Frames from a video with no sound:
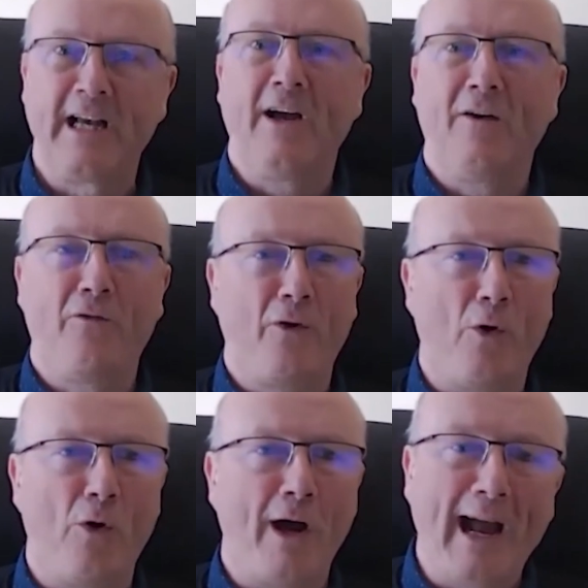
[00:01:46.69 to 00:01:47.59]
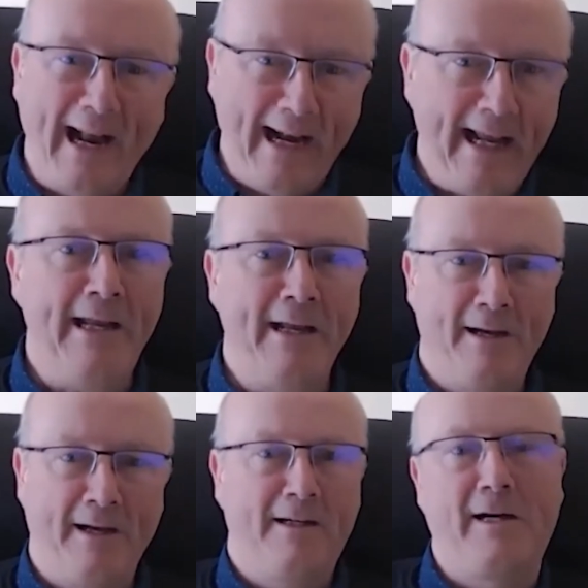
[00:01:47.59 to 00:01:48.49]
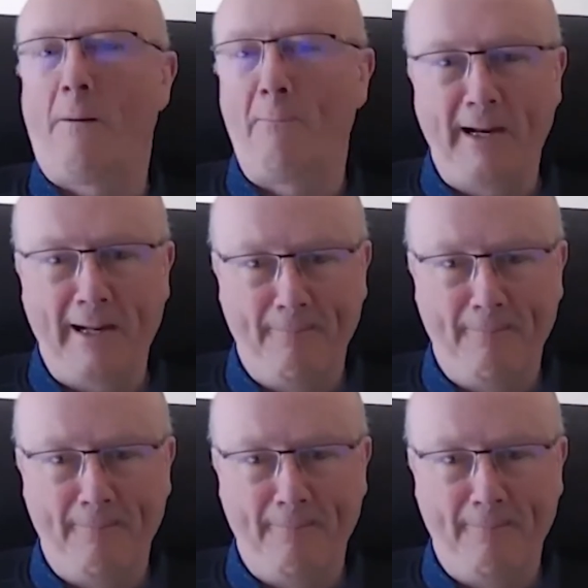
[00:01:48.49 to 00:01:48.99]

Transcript: for any company.